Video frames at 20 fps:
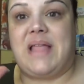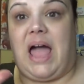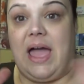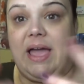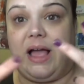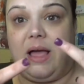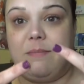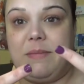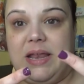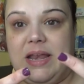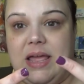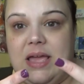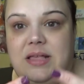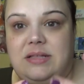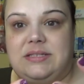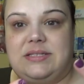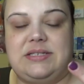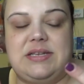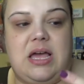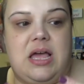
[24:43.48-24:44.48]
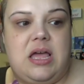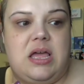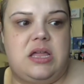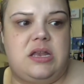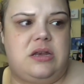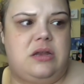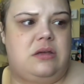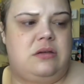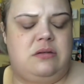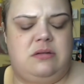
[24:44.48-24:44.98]
I got my nails
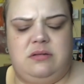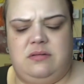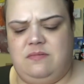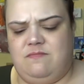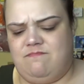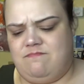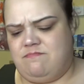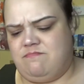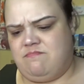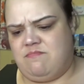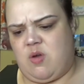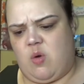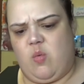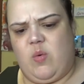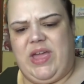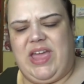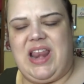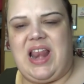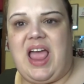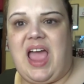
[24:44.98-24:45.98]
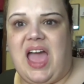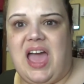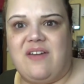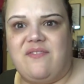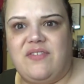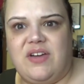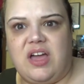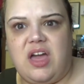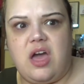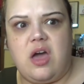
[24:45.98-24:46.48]
done a week and a
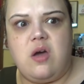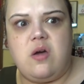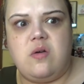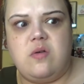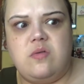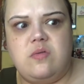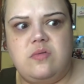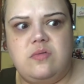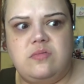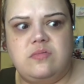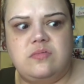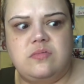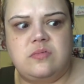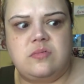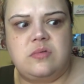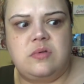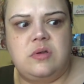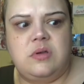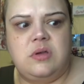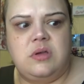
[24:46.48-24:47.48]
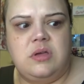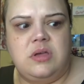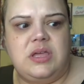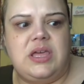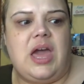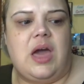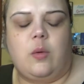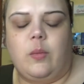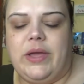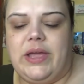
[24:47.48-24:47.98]
half ago.
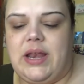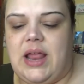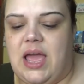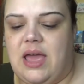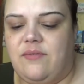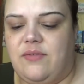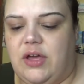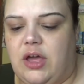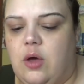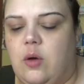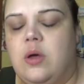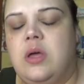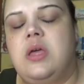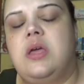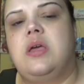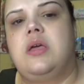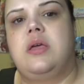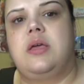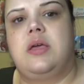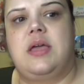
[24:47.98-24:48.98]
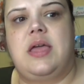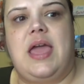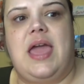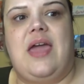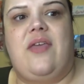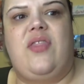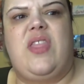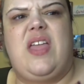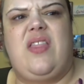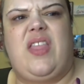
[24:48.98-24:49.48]
Yeah, a week and a half ago.
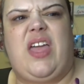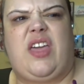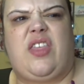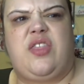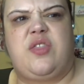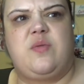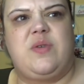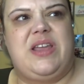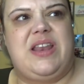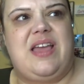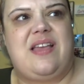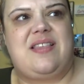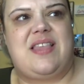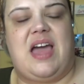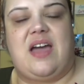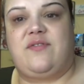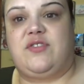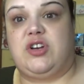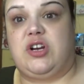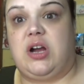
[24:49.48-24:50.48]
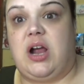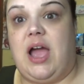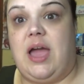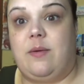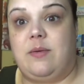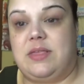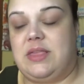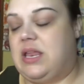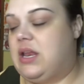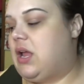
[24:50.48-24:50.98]
And then like three days after, I
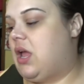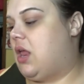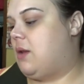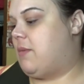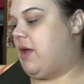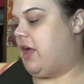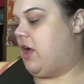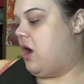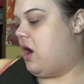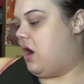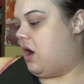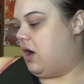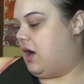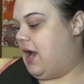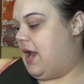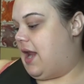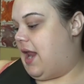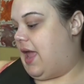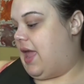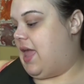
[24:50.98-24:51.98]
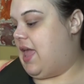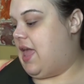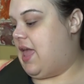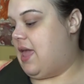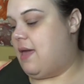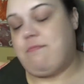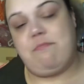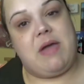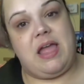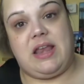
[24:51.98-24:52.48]
was getting out of my car and I
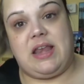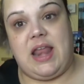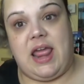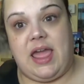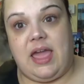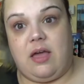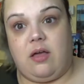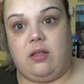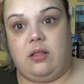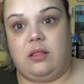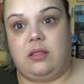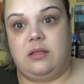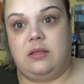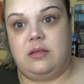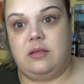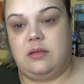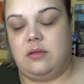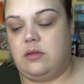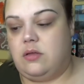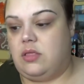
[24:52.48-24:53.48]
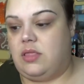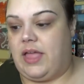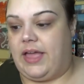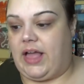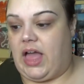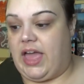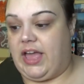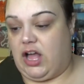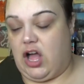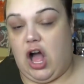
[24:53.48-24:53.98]
hit my nail,
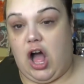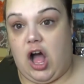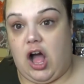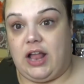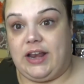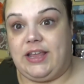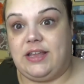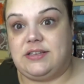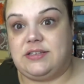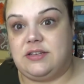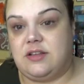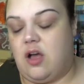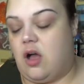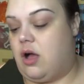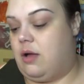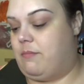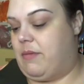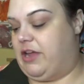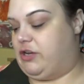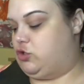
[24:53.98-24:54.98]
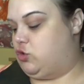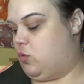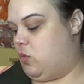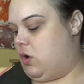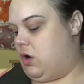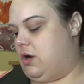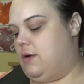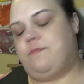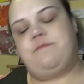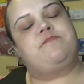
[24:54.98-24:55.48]
like I caught it on my
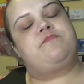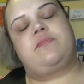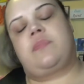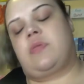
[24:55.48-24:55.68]
door,